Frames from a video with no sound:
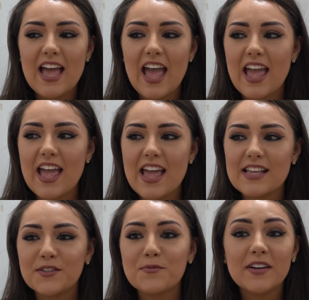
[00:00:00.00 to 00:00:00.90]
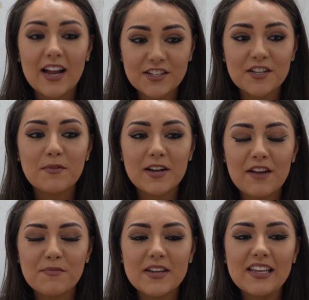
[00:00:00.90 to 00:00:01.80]
uh, so we're actually we'll
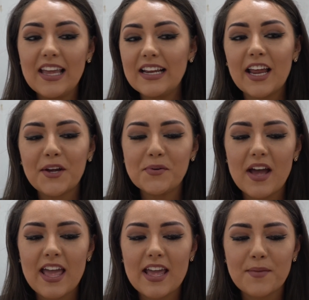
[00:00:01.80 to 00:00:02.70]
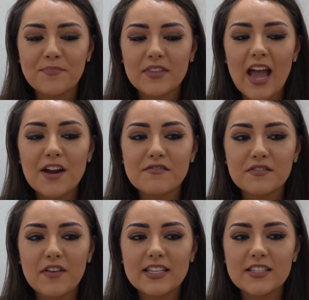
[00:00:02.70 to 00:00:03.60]
have a big gig now um, the Harvest
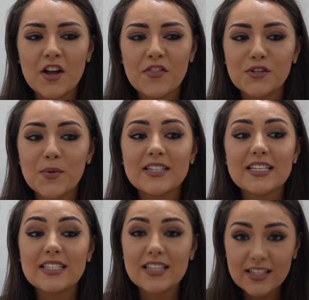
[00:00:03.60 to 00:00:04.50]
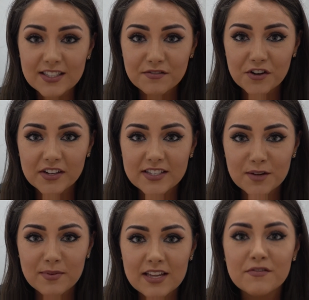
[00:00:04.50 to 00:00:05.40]
Fest on the 26th of August I
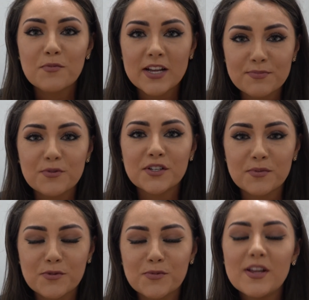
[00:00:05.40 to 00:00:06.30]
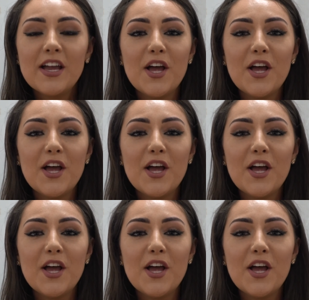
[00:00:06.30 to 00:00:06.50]
believe in Westport which will